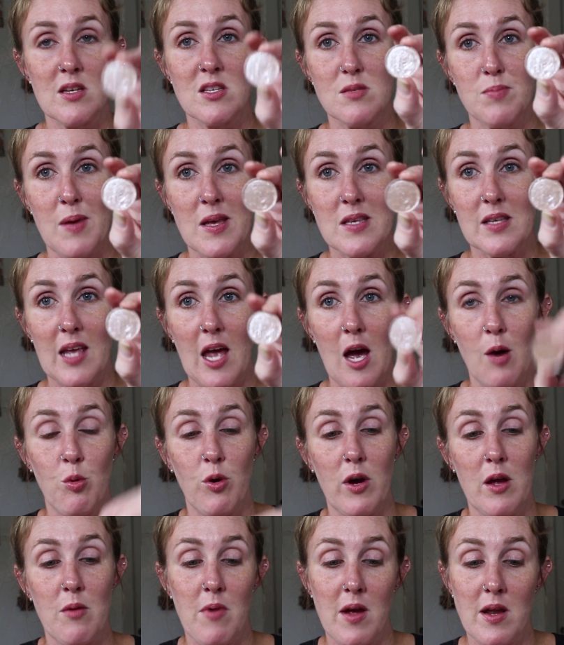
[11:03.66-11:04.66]
Space
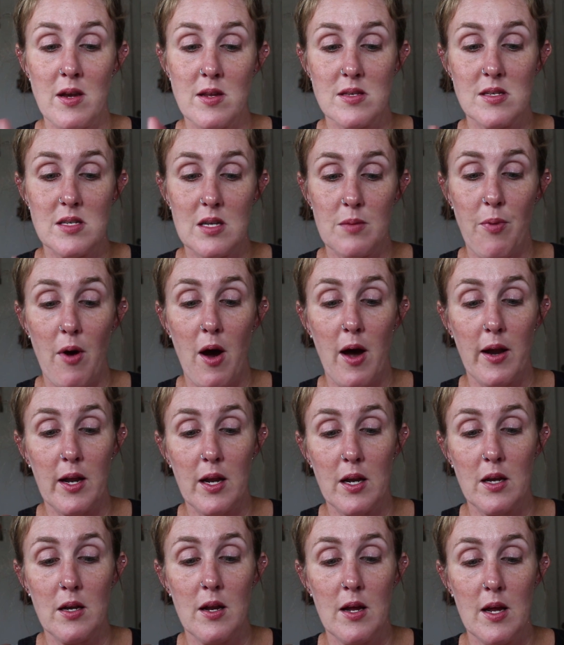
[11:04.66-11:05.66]
Cowboy. Mine is
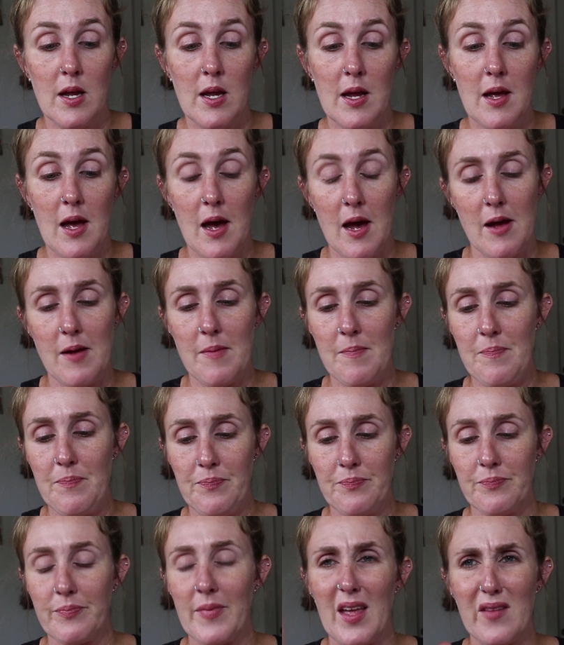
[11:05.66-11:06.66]
depotted,
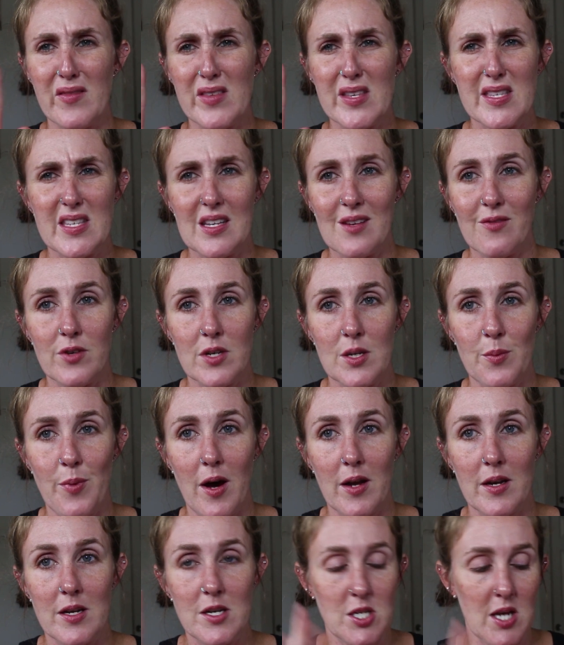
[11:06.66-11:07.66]
sing for
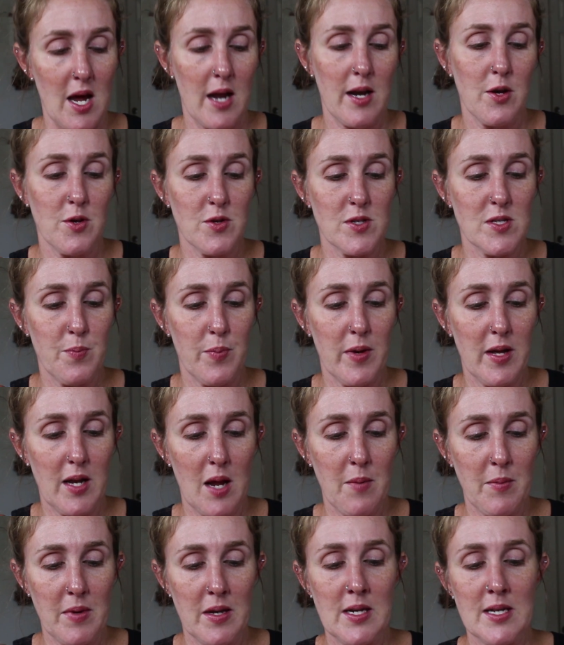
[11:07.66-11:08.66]
depotted shadows, but
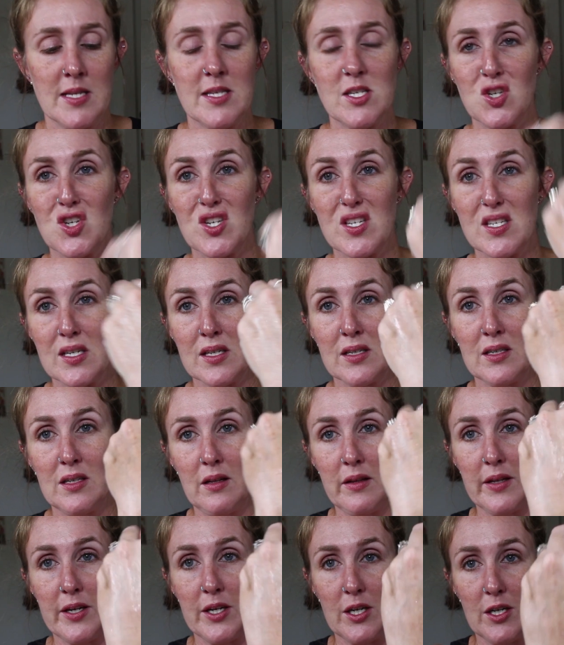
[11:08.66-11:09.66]
I mean, it's just a
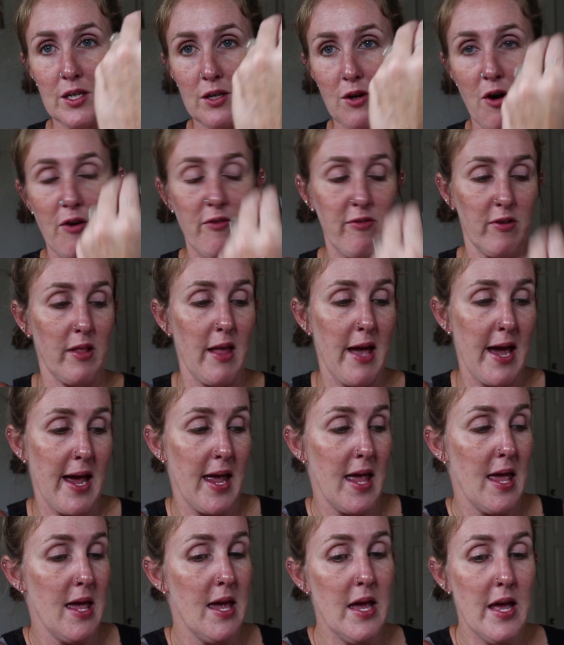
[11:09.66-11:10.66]
glitter
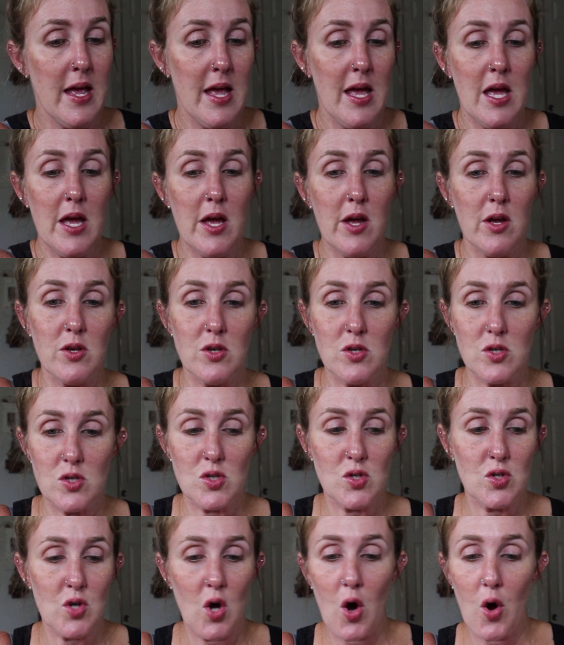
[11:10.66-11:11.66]
overlay.
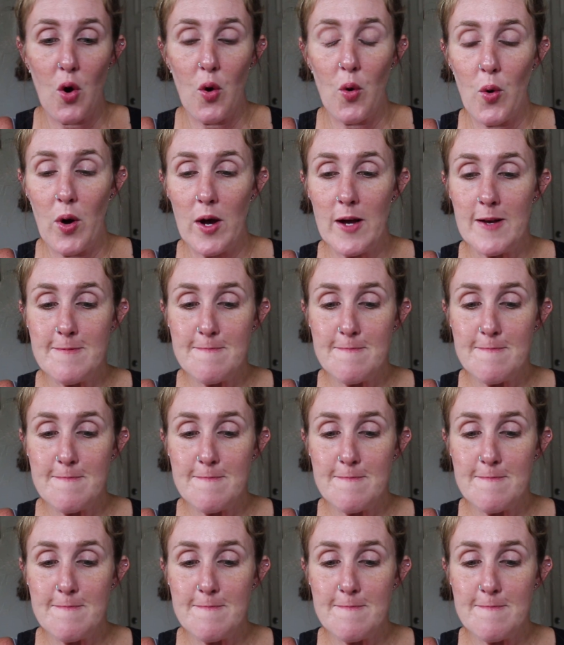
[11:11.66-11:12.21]
So